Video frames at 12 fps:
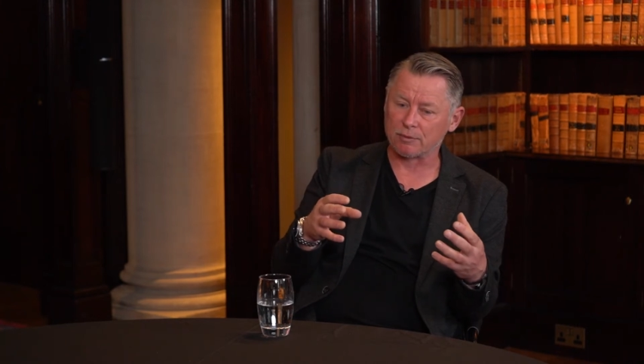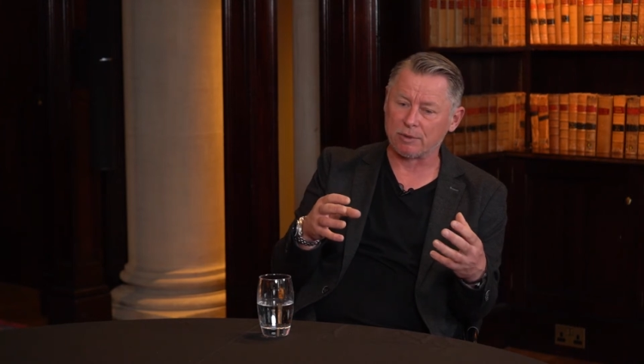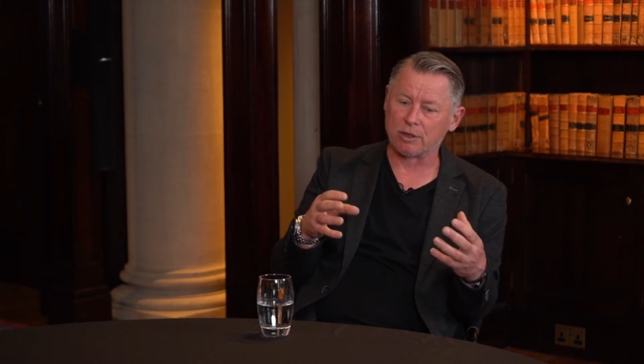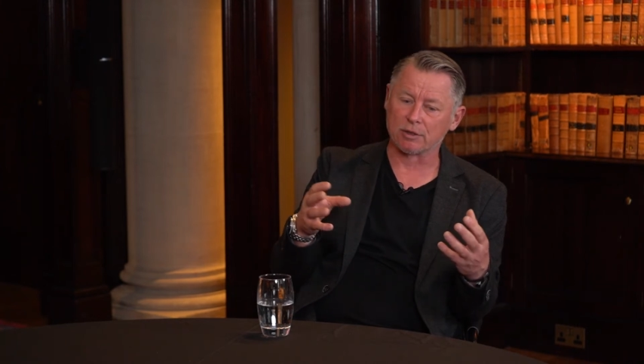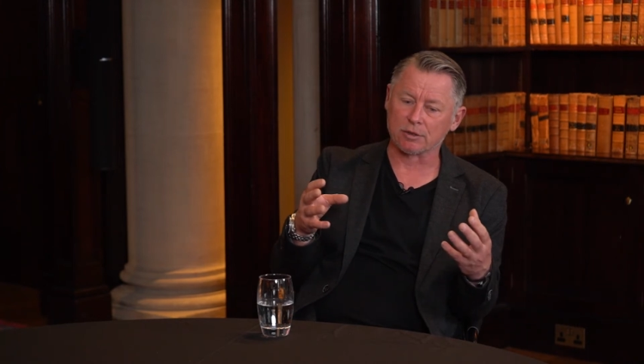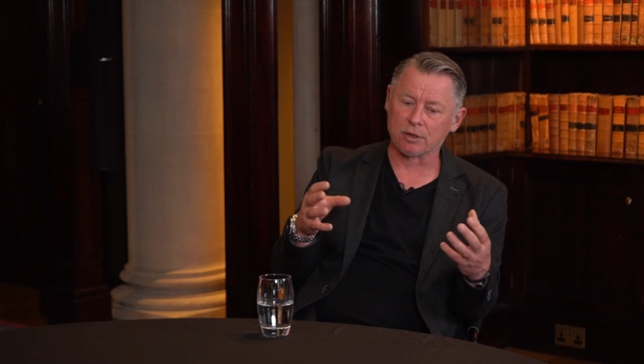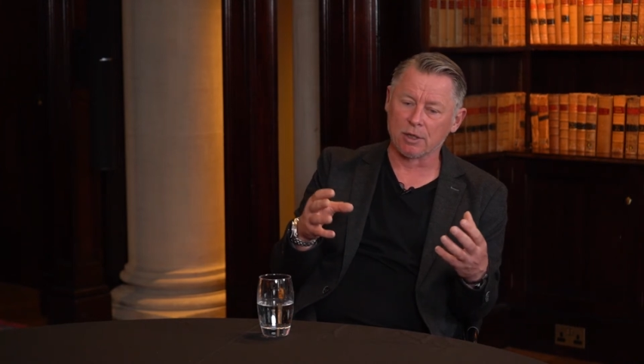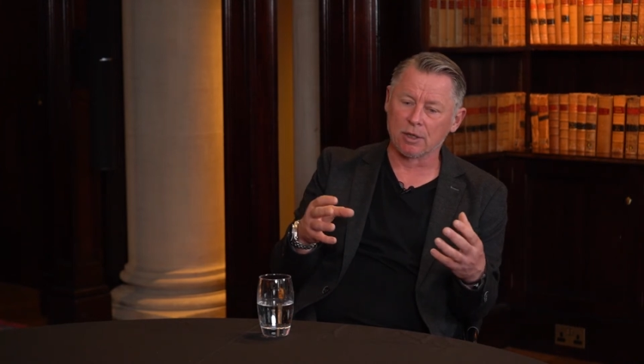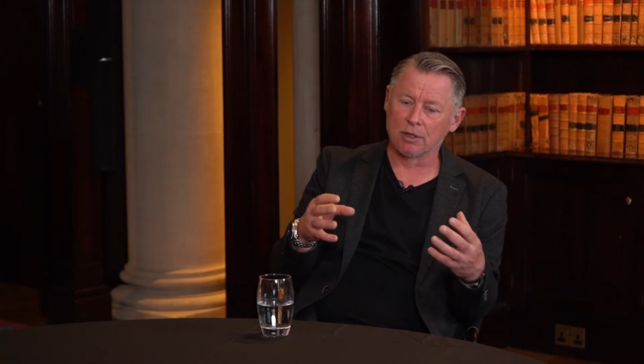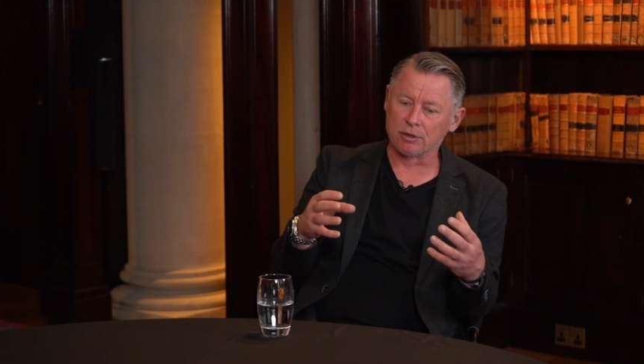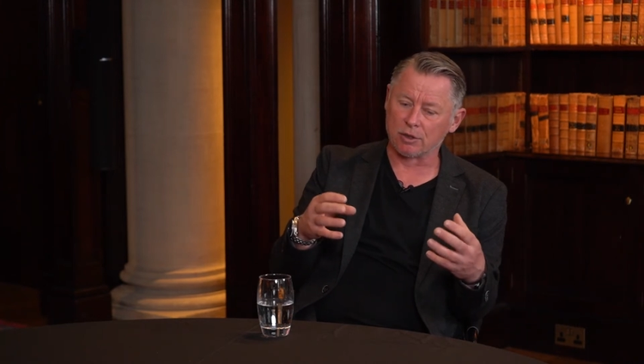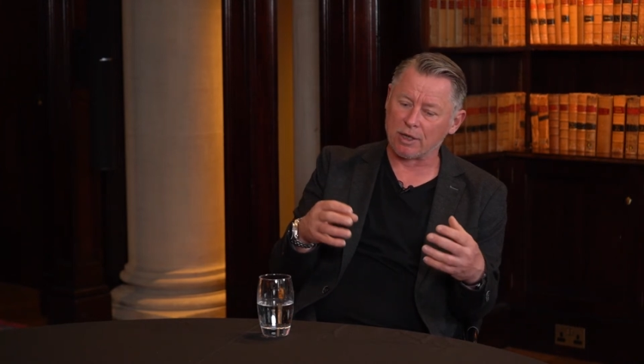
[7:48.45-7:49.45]
because
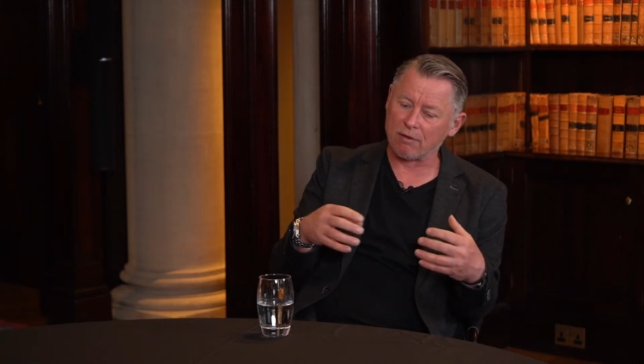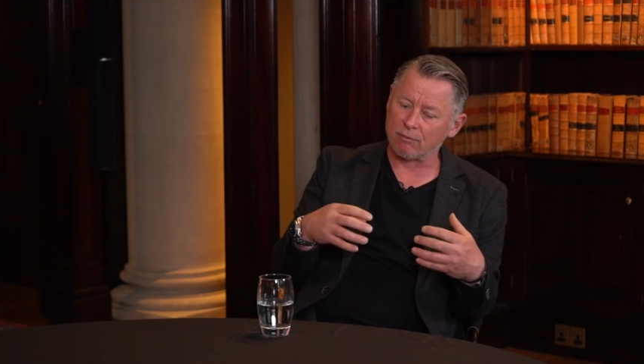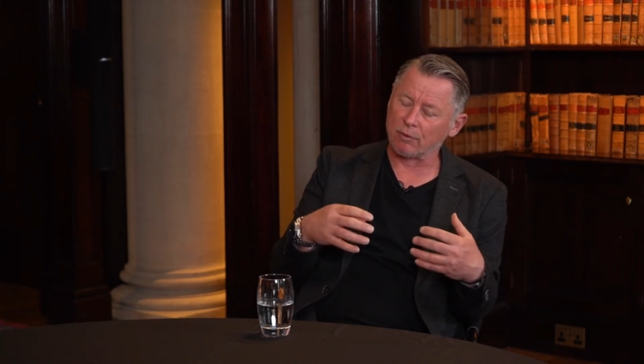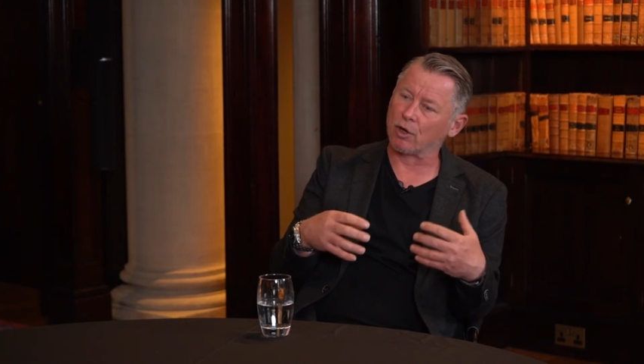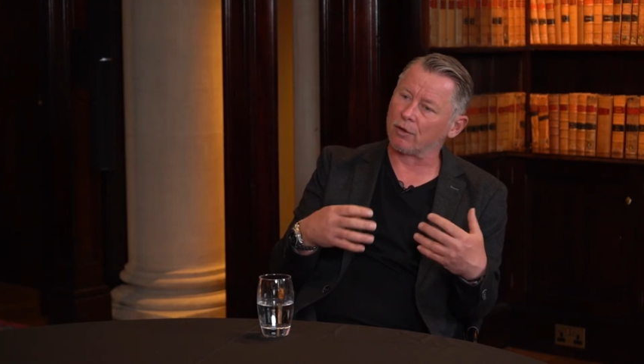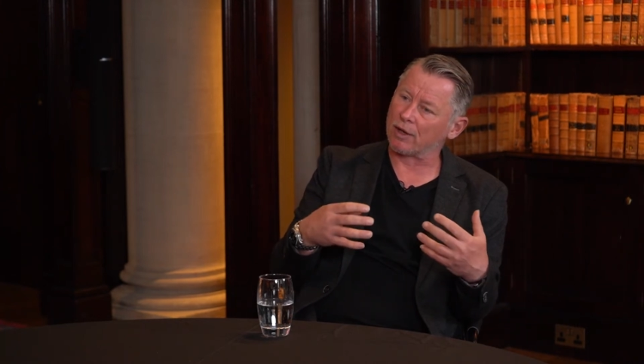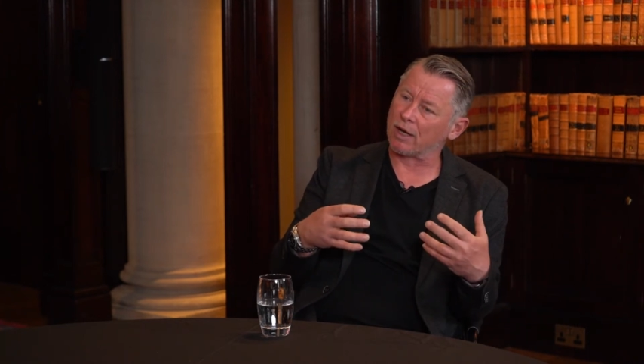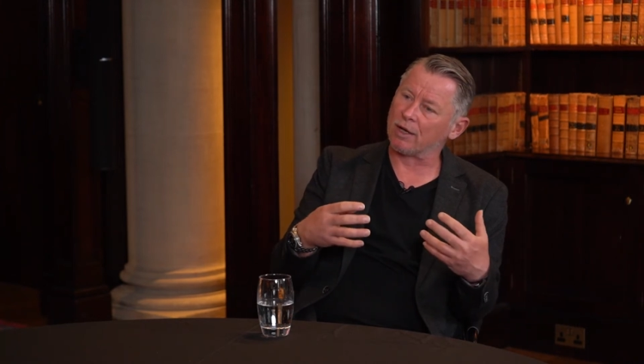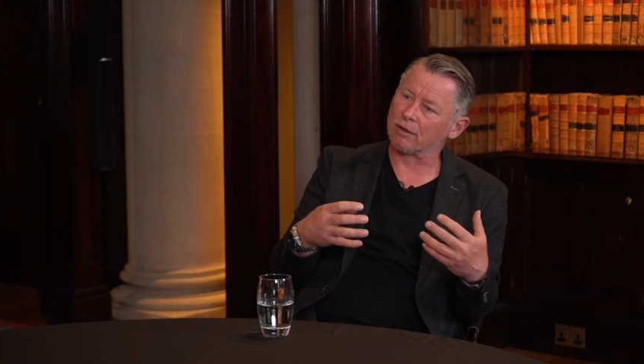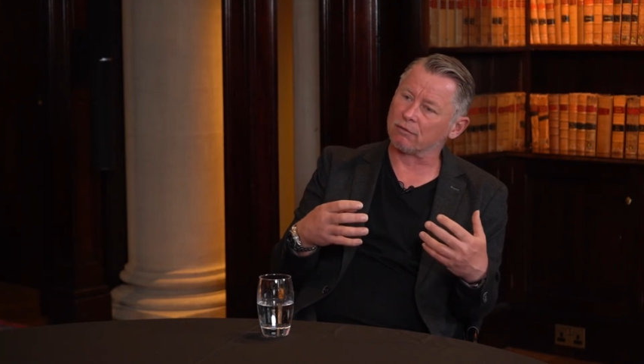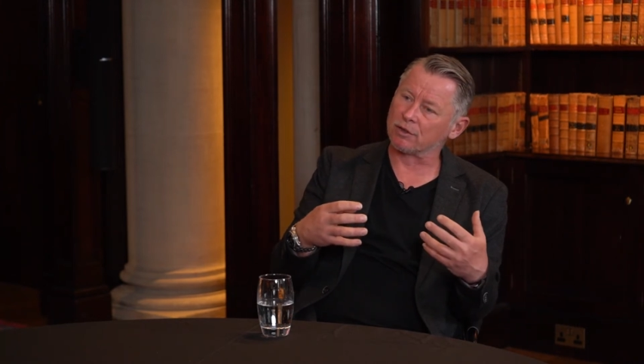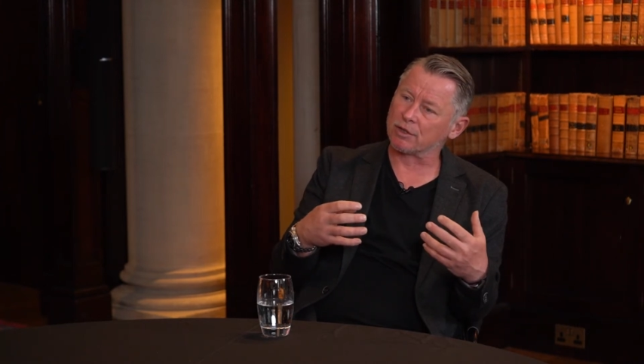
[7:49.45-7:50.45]
so they haven't got that
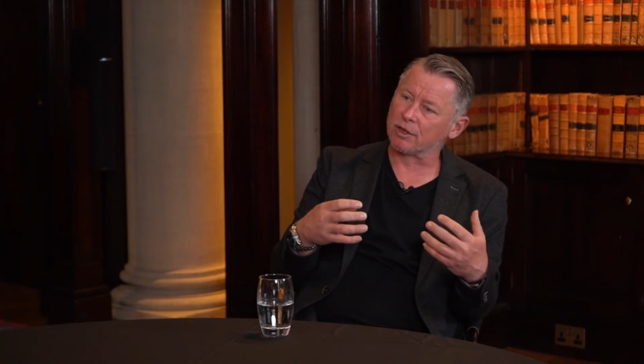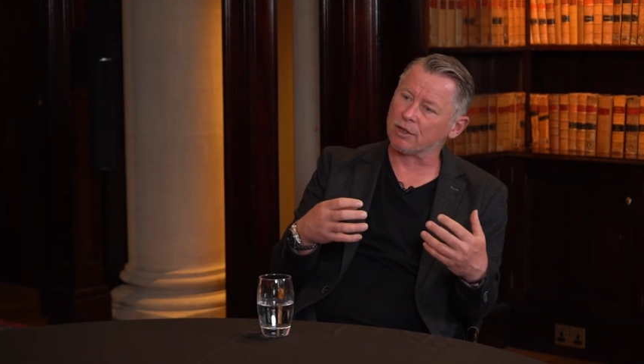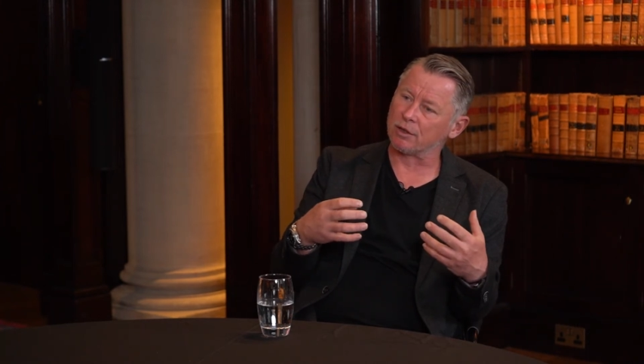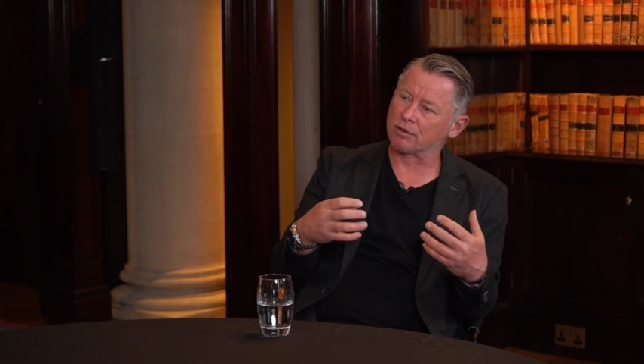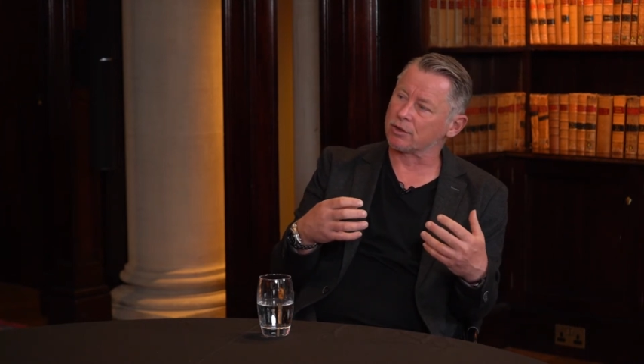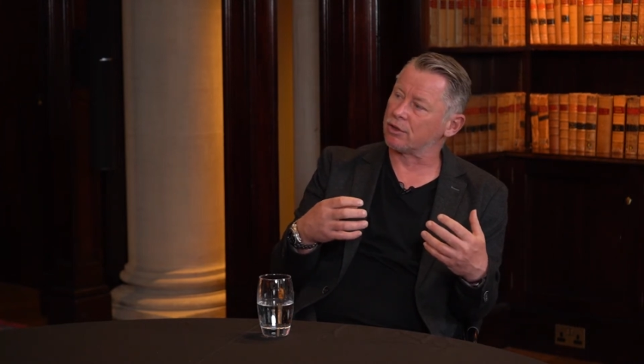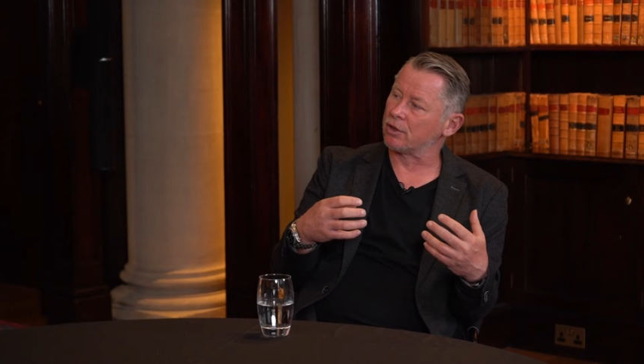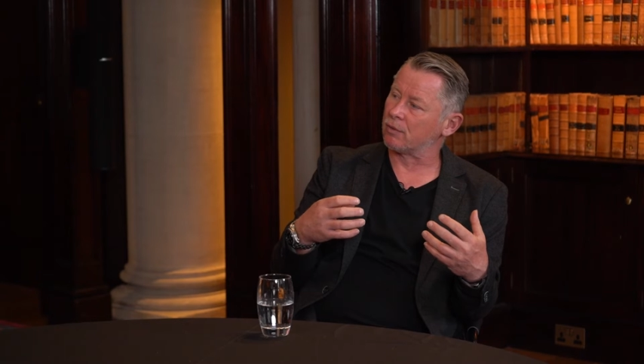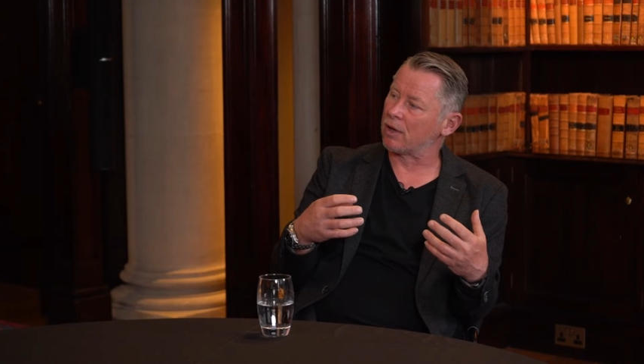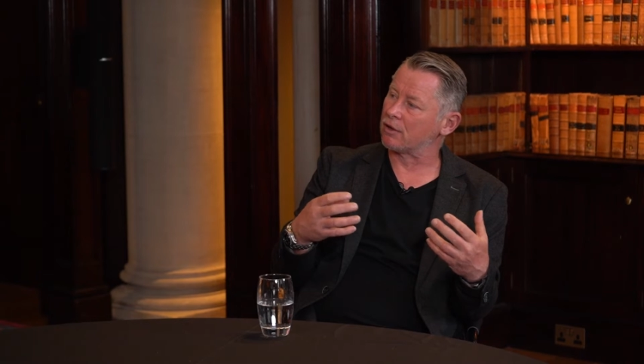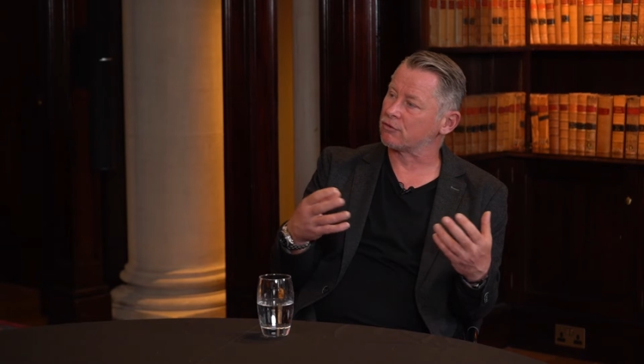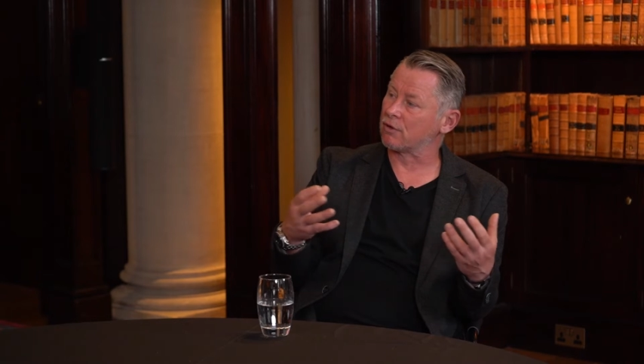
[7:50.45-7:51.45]
inner resilience, you know,
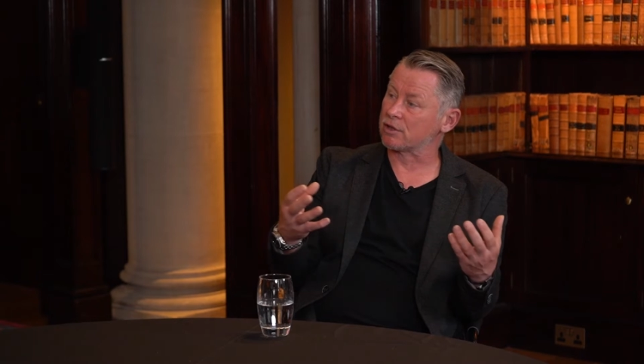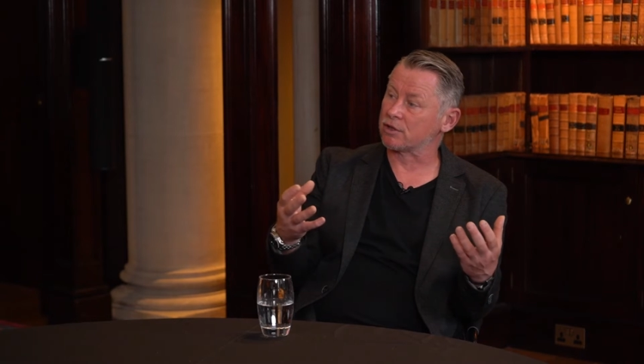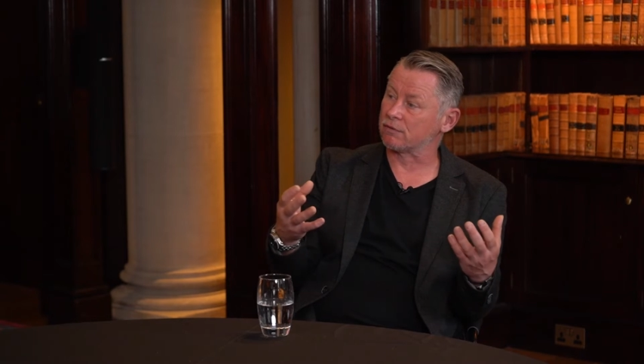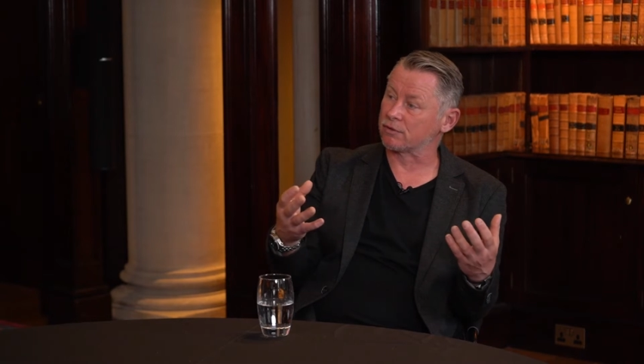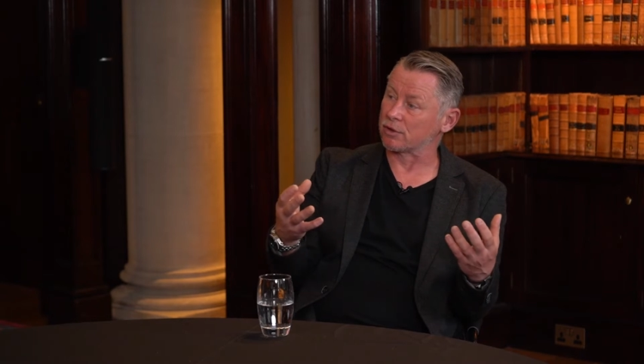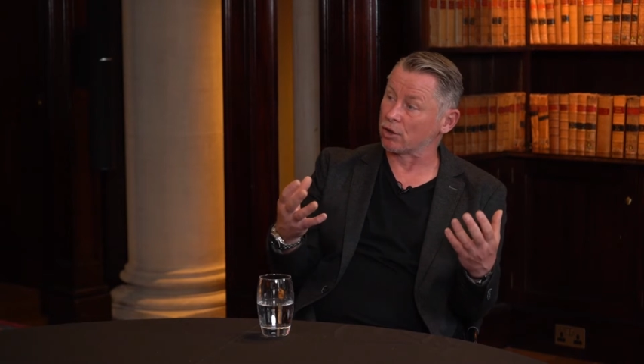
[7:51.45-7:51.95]
whereas the rest of us,